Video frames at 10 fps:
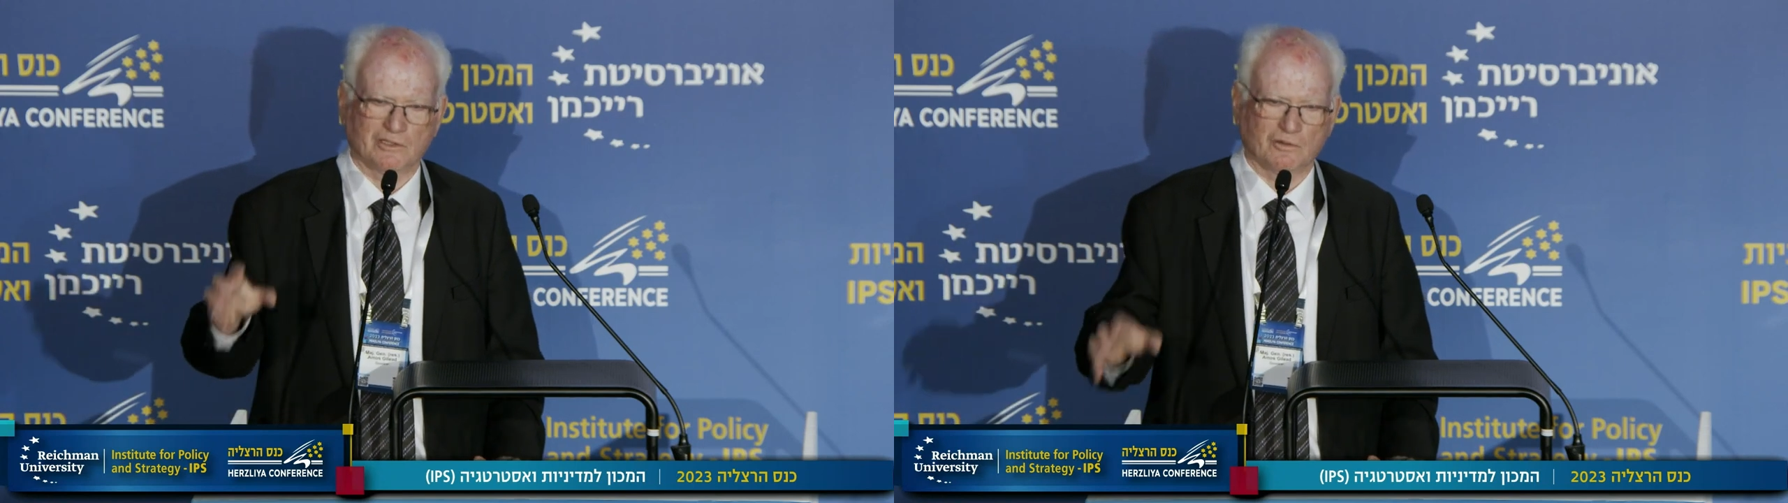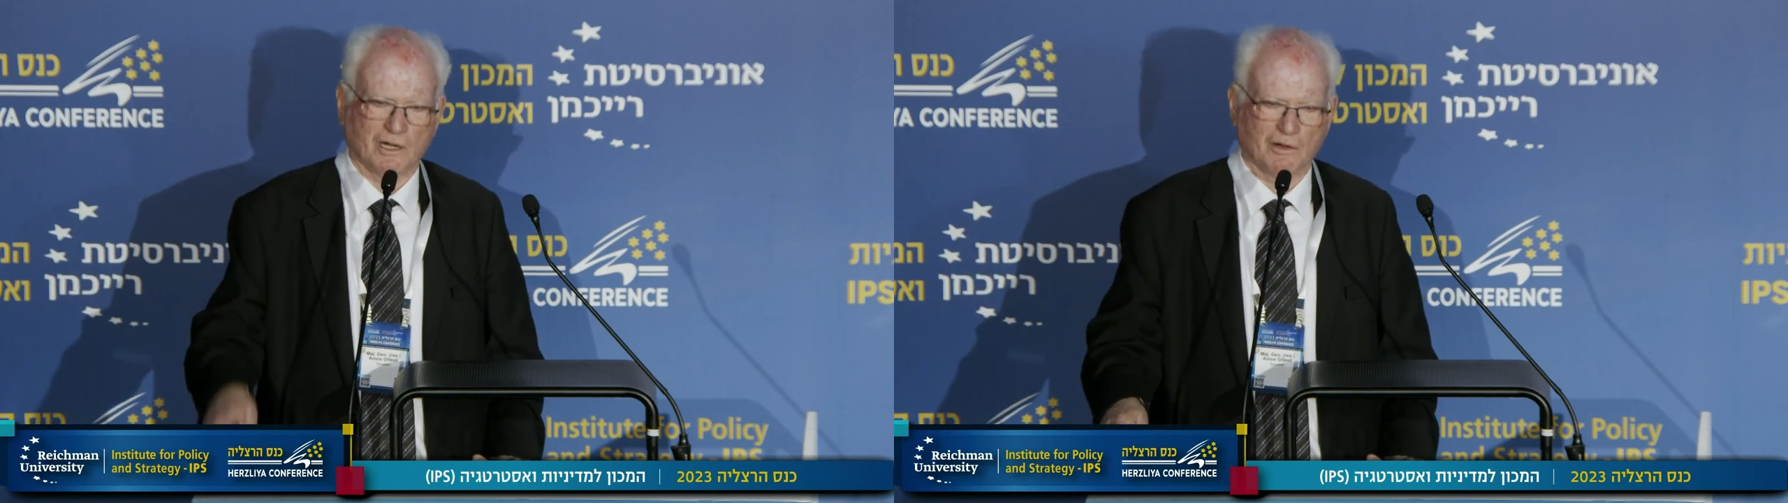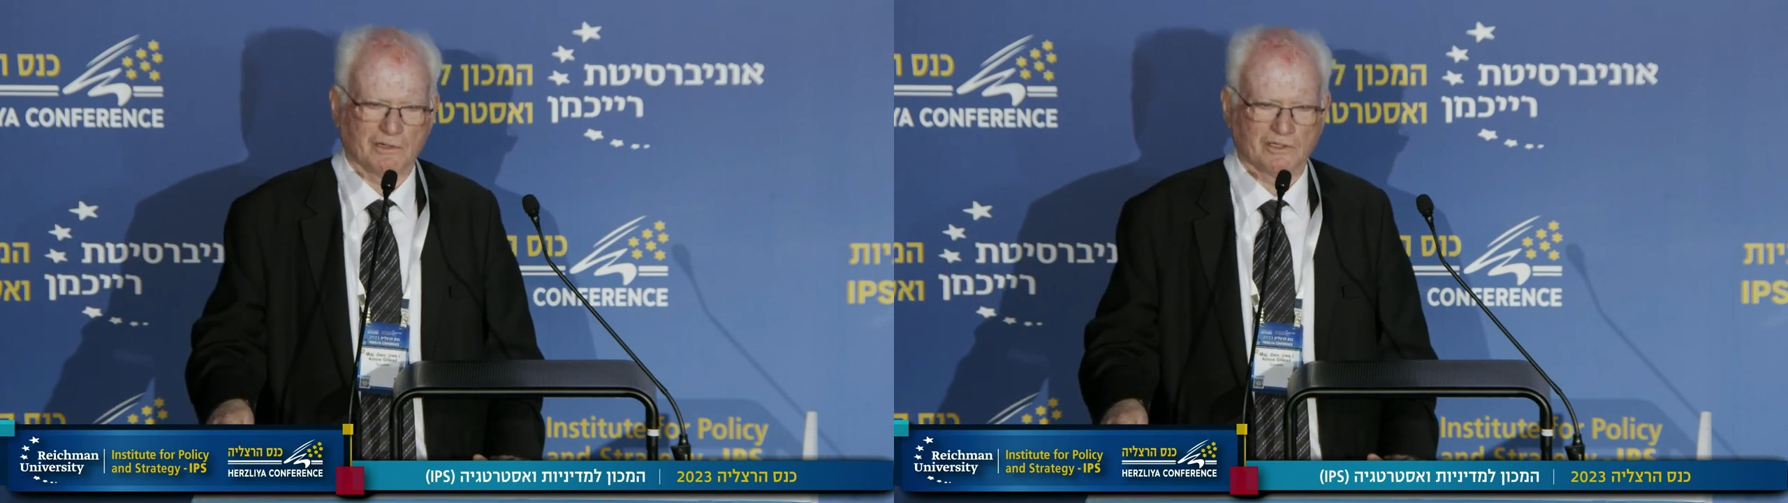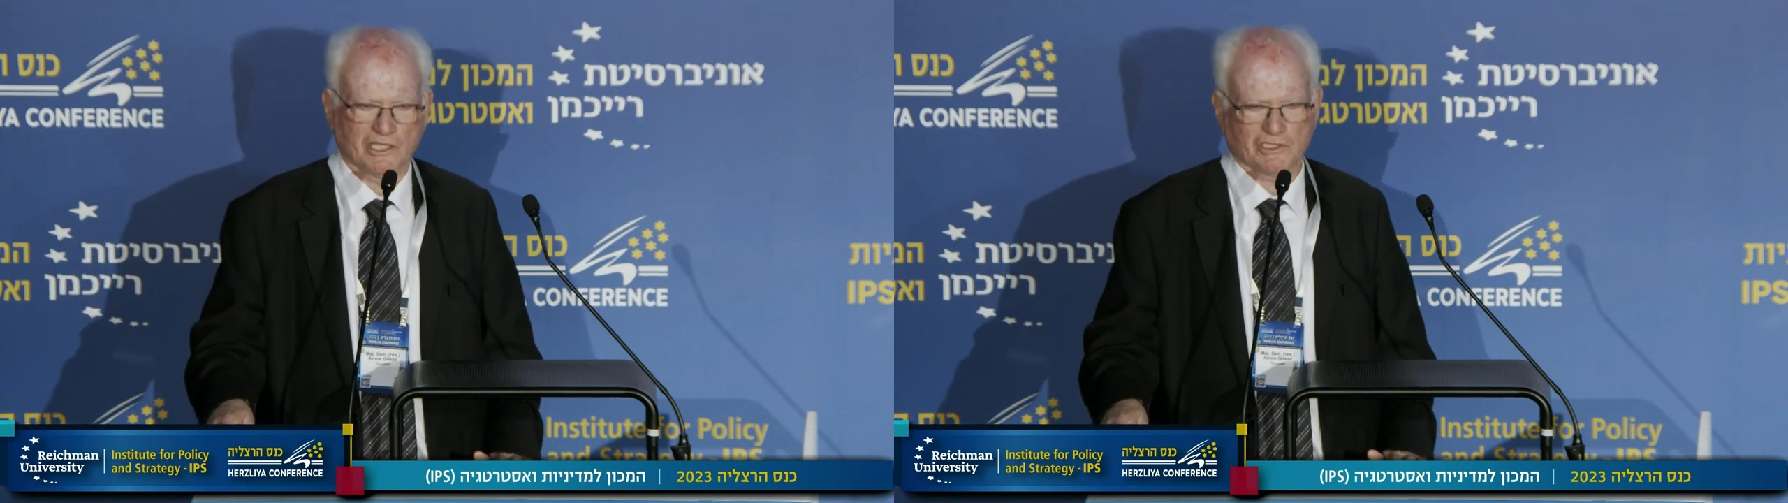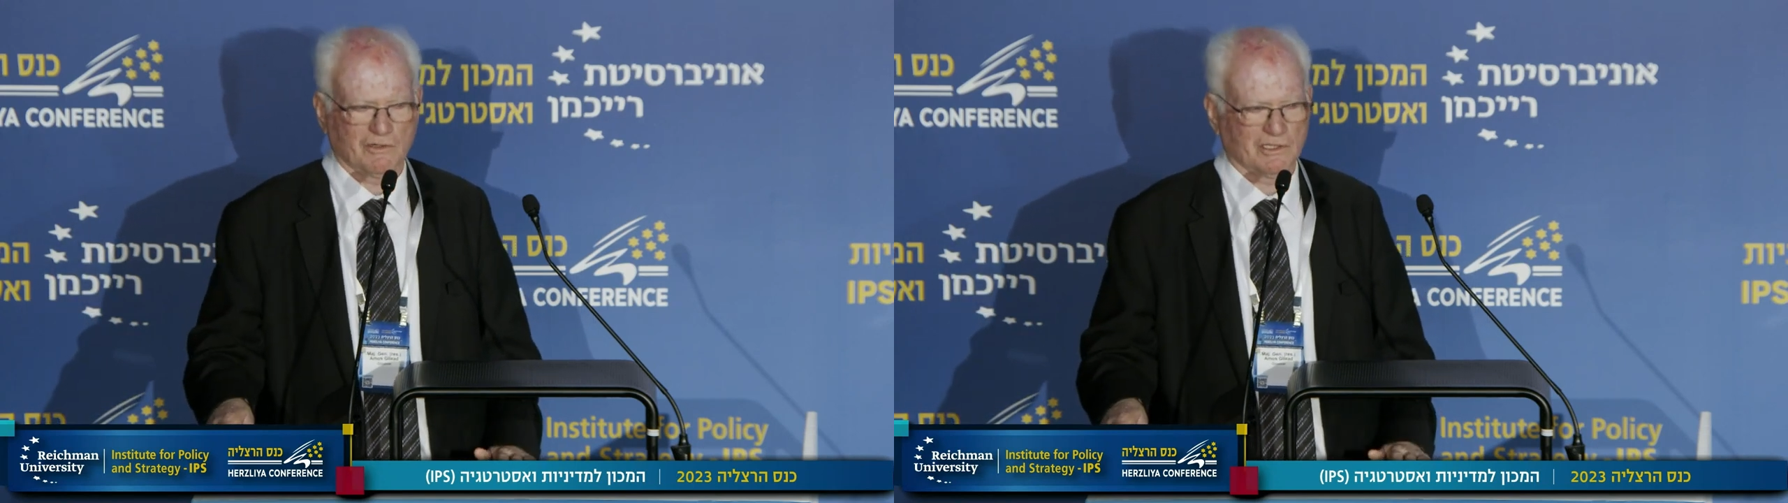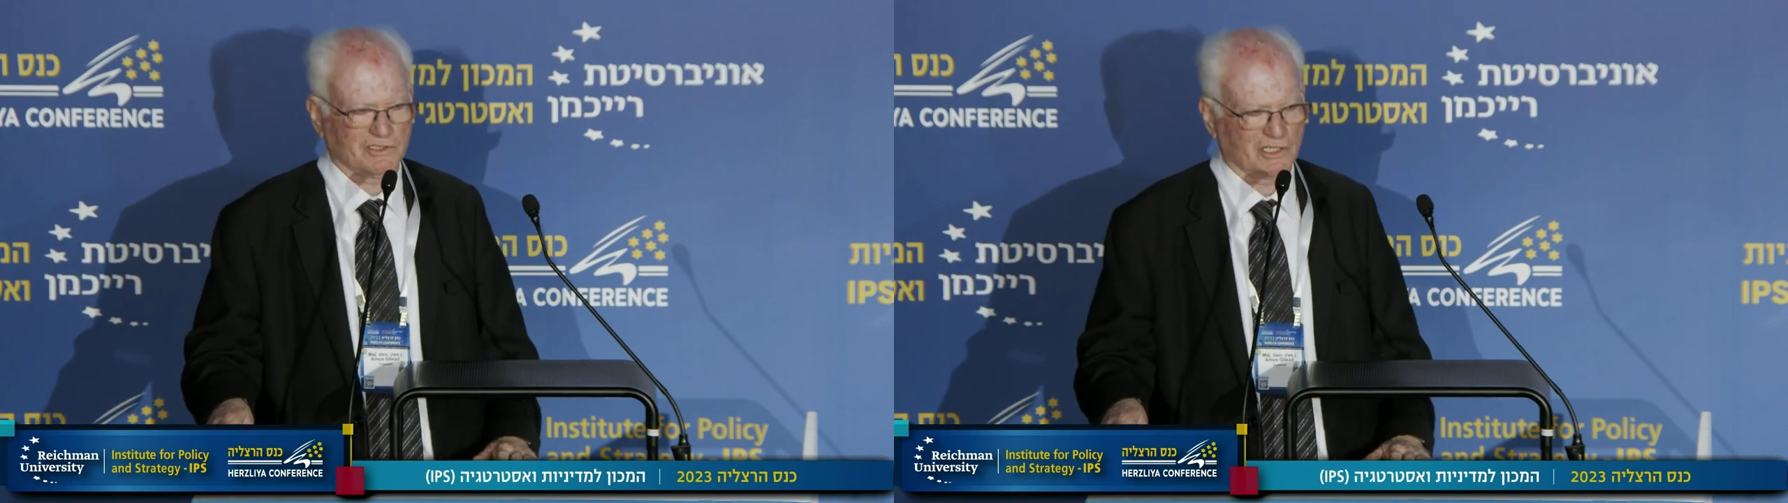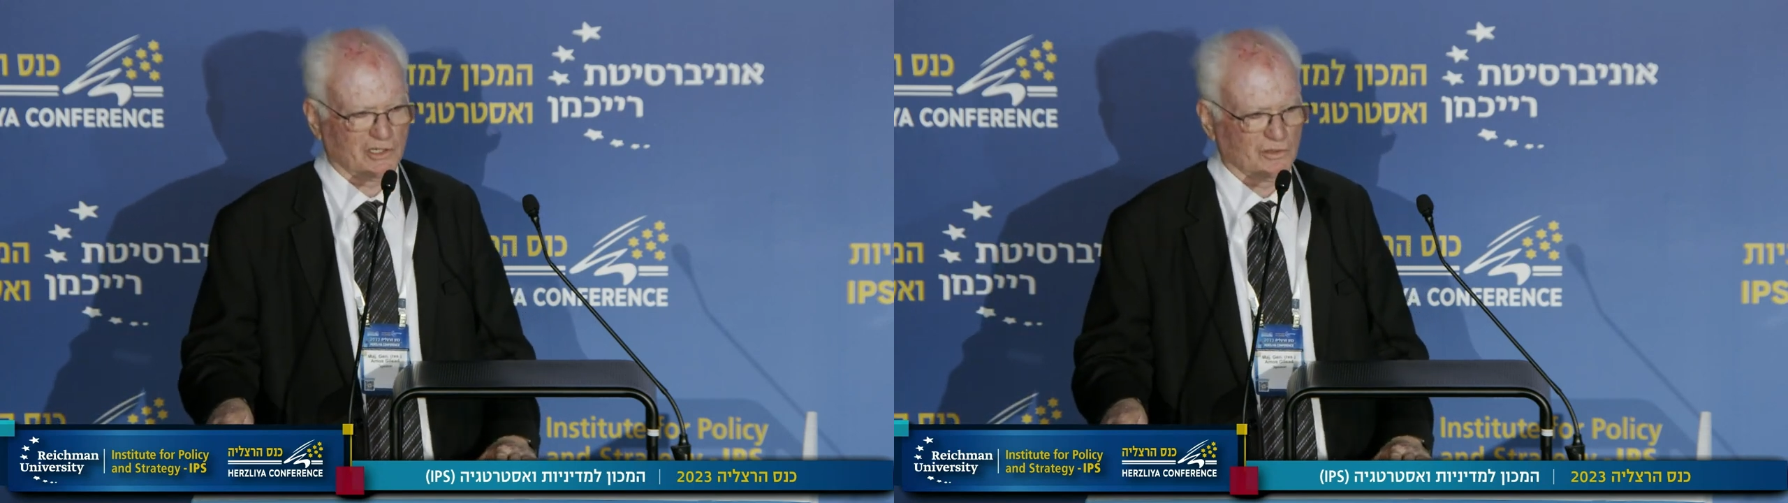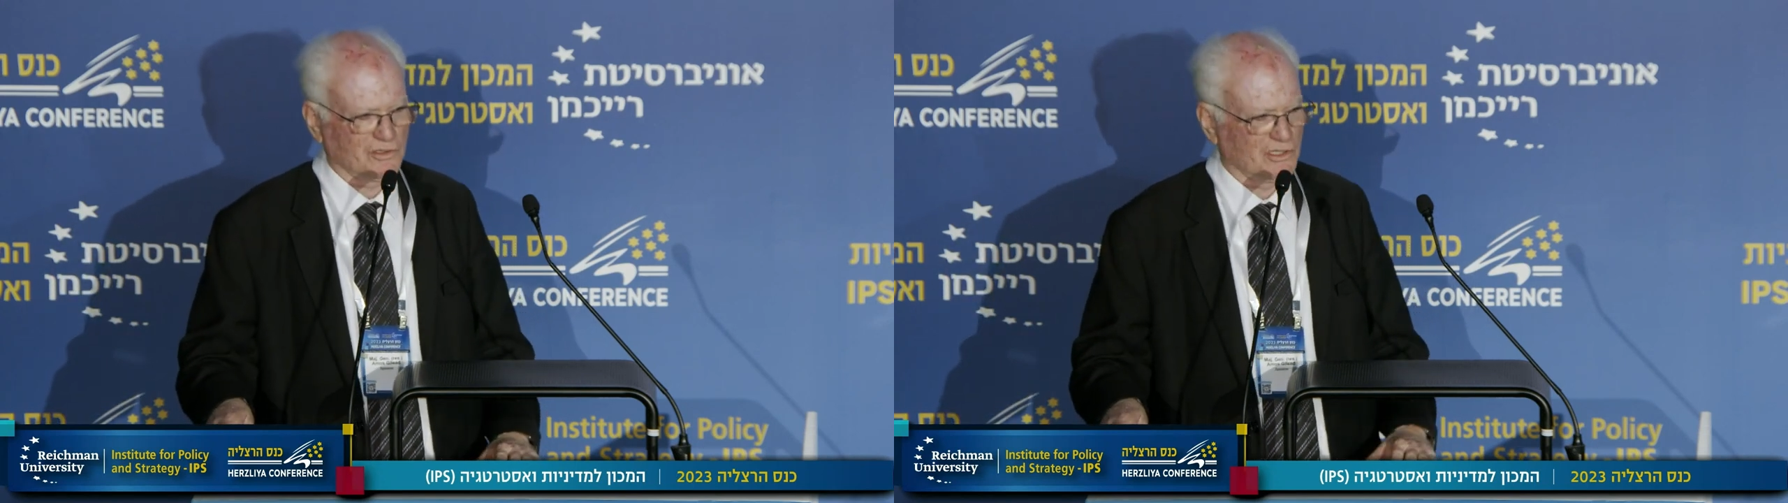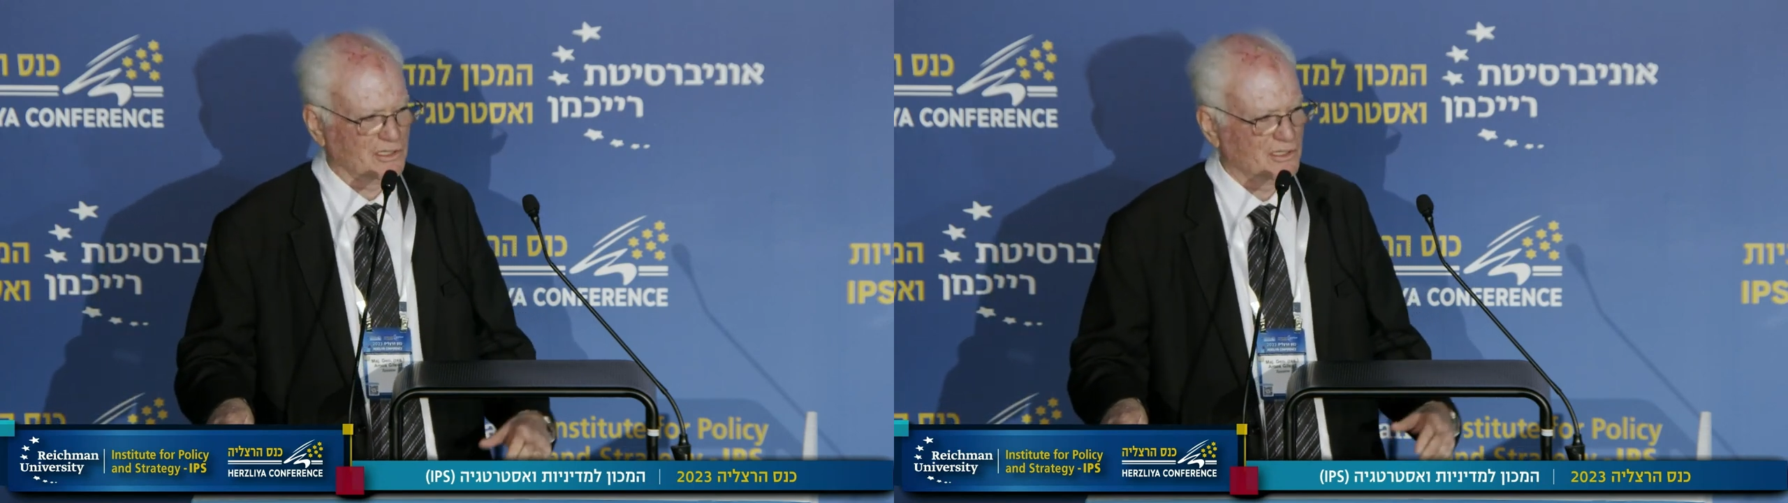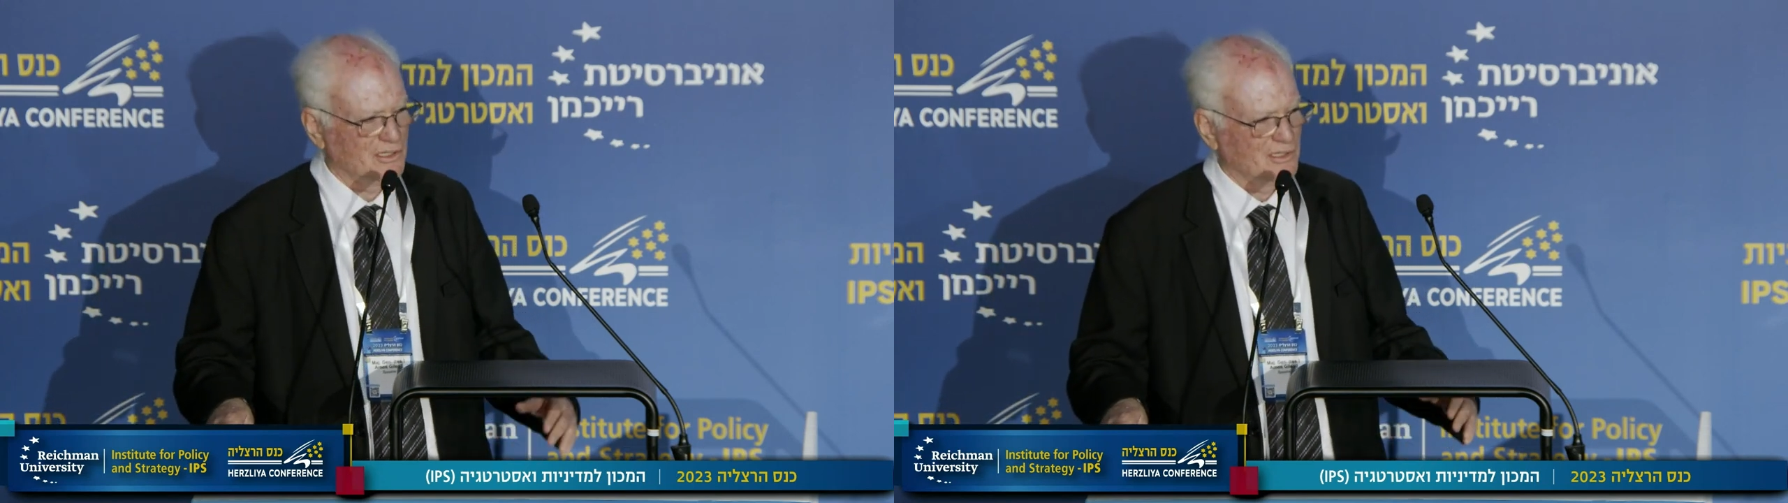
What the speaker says: to our national security,